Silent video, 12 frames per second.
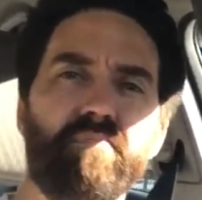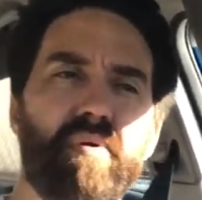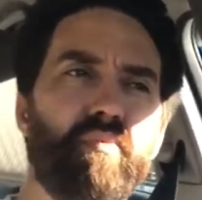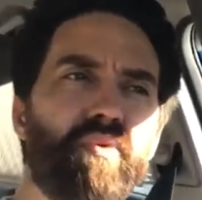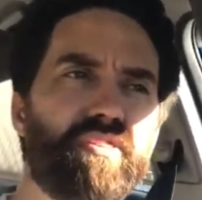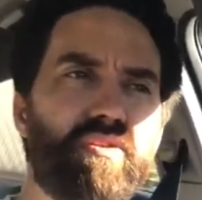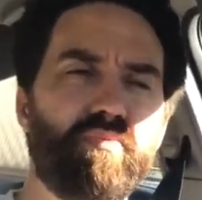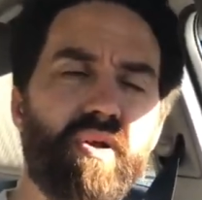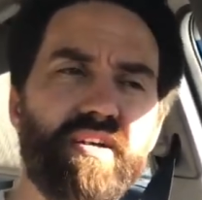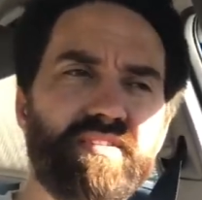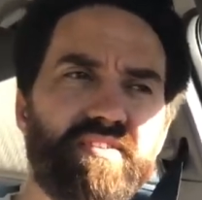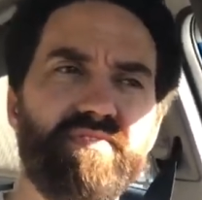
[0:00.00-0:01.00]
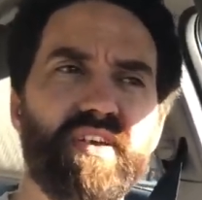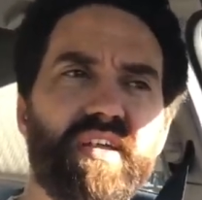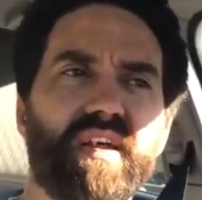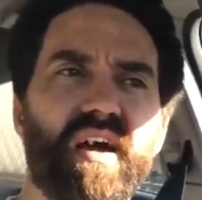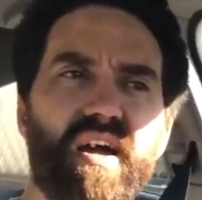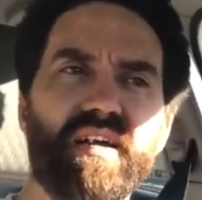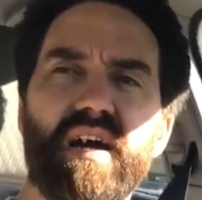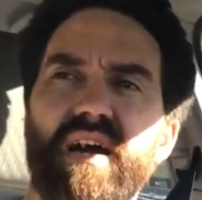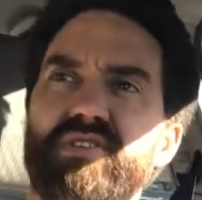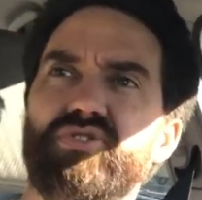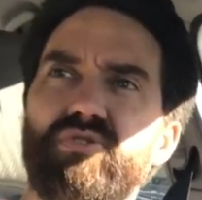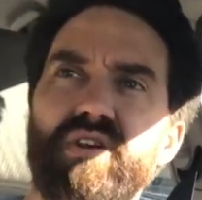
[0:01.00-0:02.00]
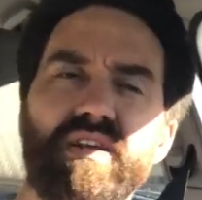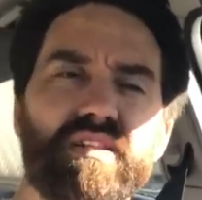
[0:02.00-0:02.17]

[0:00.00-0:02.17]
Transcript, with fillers: but with the rest of it, I treat